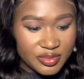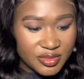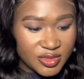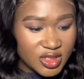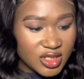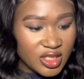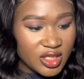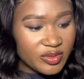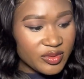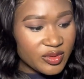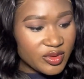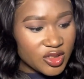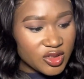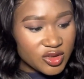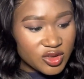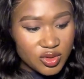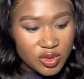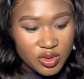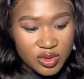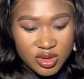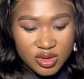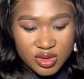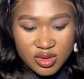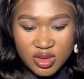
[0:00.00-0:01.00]
They
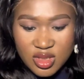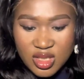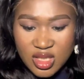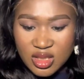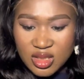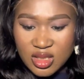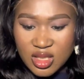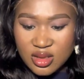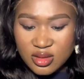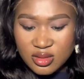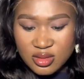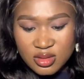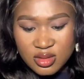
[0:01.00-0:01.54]
sold it together.